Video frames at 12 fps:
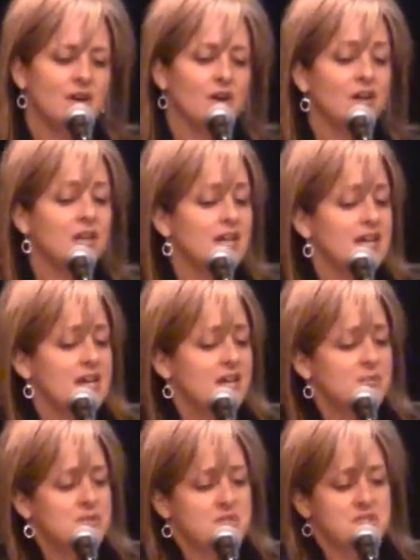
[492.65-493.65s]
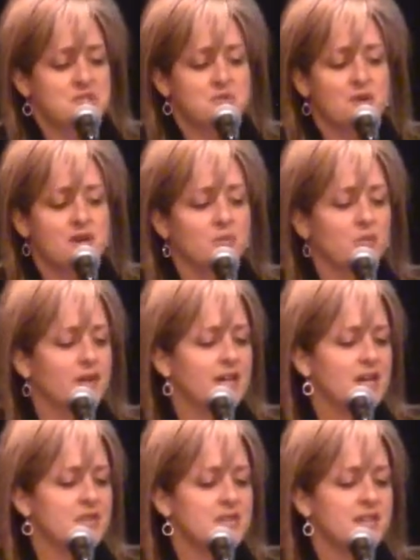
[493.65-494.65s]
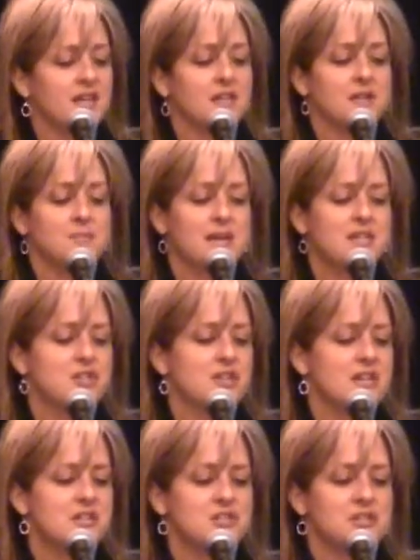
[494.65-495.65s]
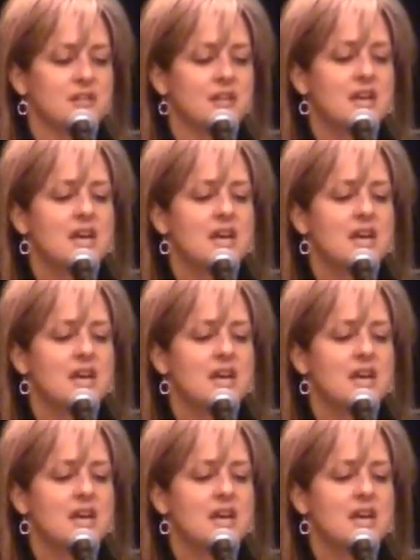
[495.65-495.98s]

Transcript: All I had was a strong work ethic and an imagination,